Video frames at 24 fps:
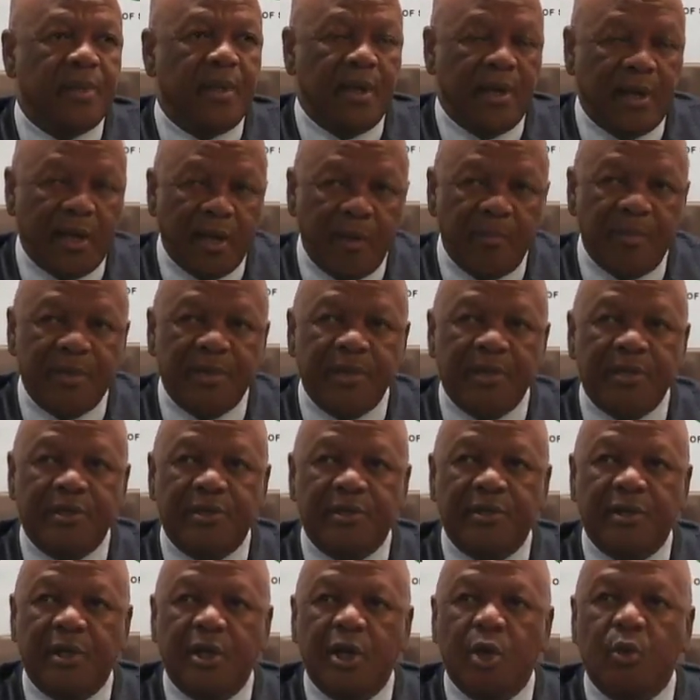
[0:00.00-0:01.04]
Cabinet
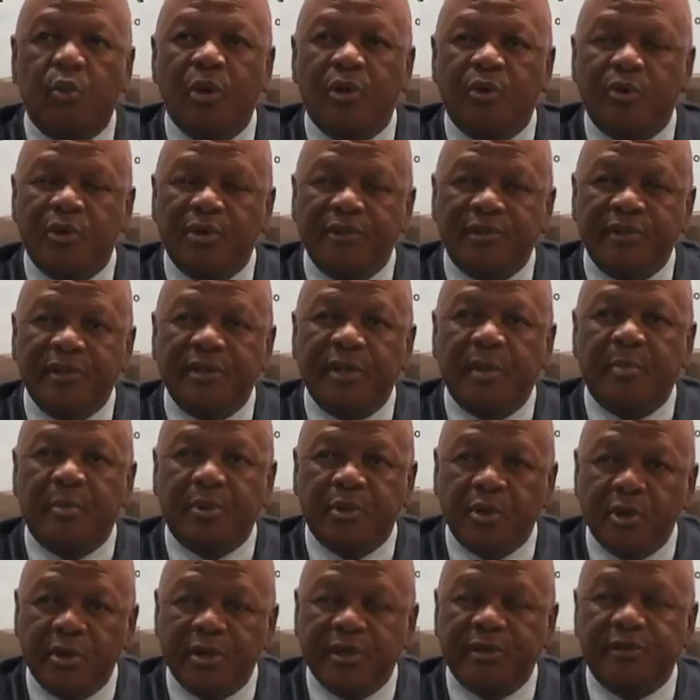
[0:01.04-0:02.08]
will consider
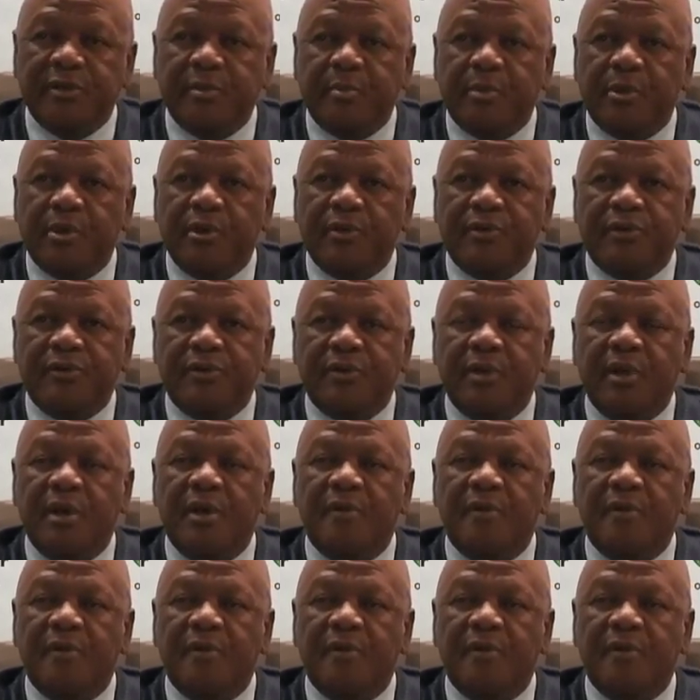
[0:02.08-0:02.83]
progress reports